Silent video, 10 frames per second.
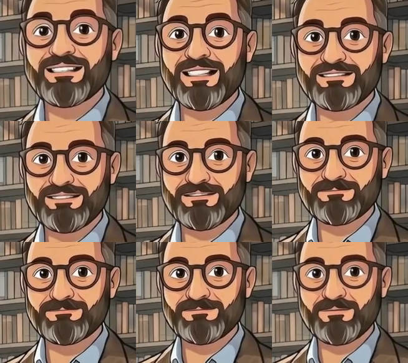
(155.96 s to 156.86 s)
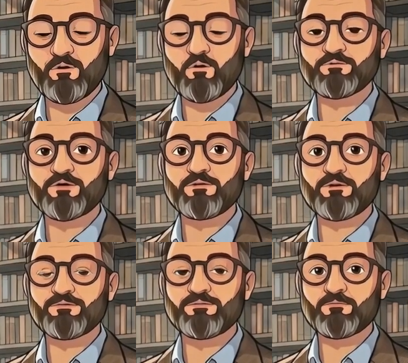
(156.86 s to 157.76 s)
And that's it. Once we've
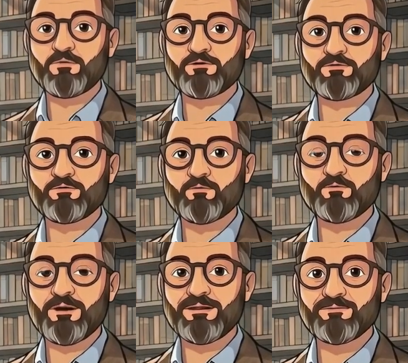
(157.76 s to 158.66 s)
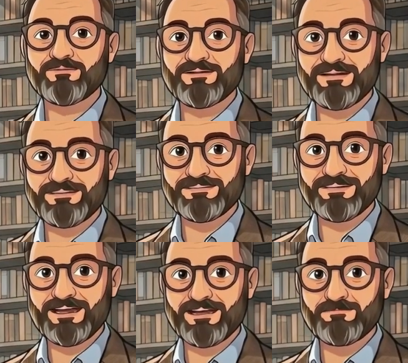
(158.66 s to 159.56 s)
closed the books, we're ready for the next
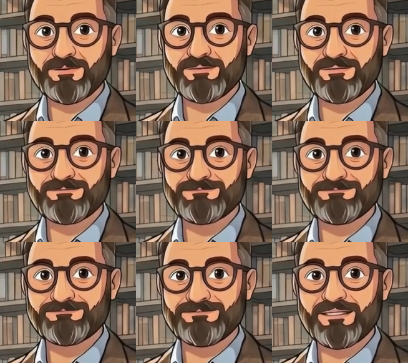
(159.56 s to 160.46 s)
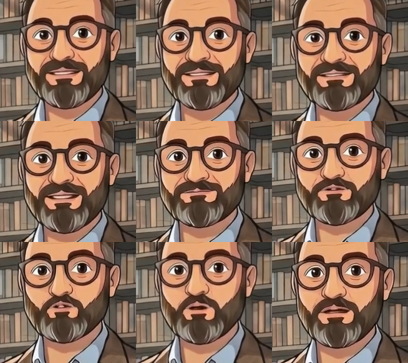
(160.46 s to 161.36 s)
accounting period. Thanks
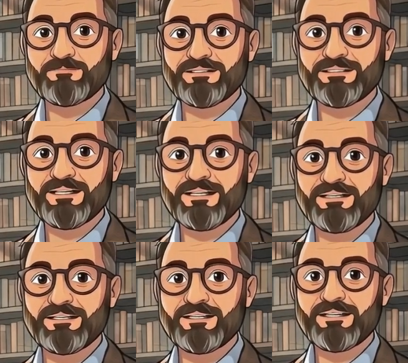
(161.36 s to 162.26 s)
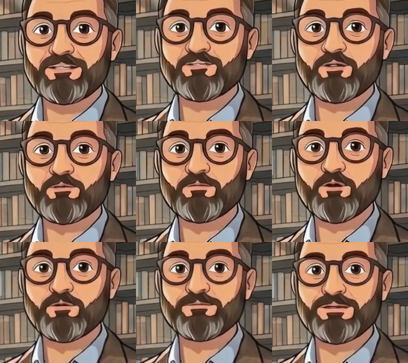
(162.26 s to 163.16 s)
for joining me today. To learn
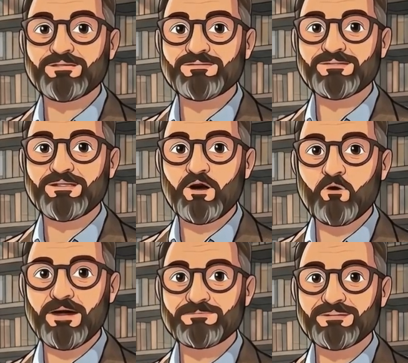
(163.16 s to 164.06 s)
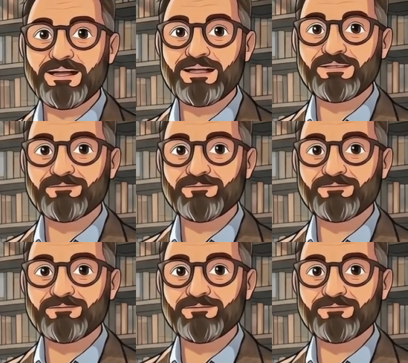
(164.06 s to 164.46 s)
more, please visit our website at